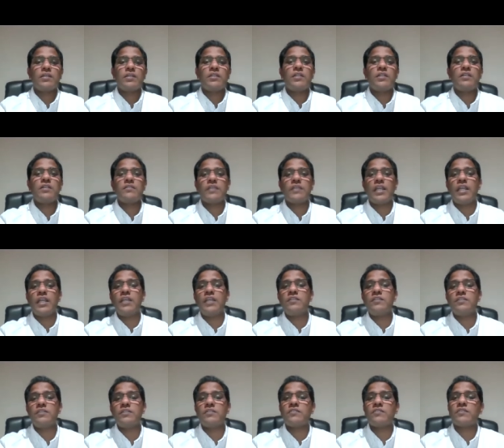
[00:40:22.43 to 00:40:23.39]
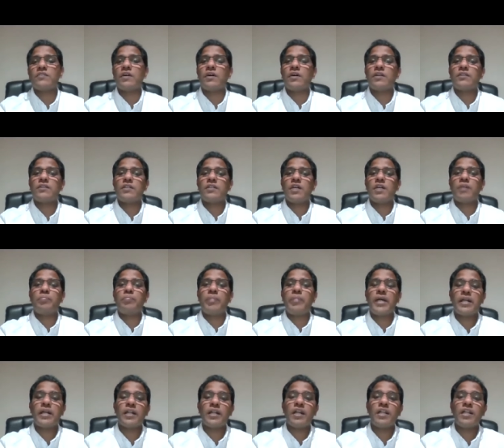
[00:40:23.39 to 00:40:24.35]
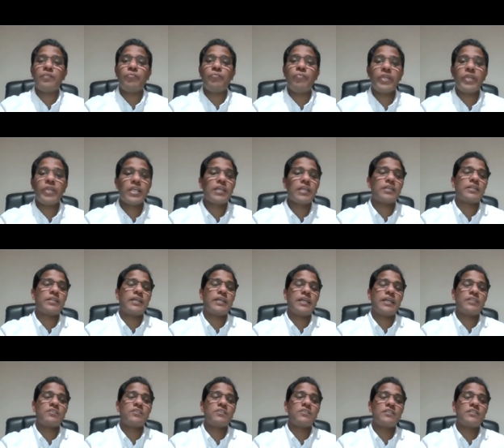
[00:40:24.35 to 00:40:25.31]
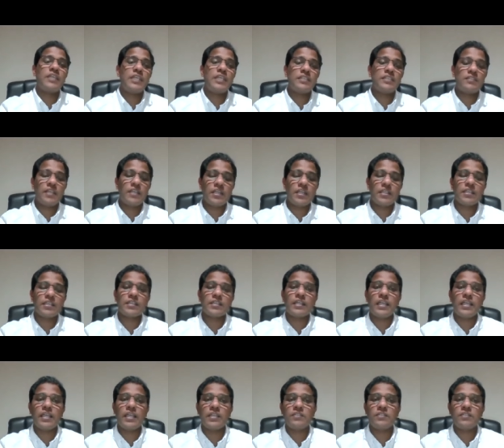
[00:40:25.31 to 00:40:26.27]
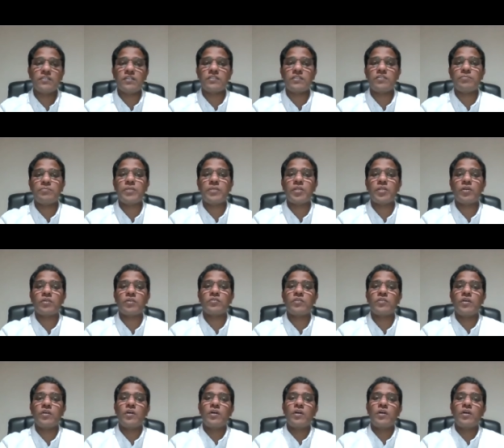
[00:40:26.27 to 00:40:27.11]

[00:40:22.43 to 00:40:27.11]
these angels are apparently wicked and satanic angels because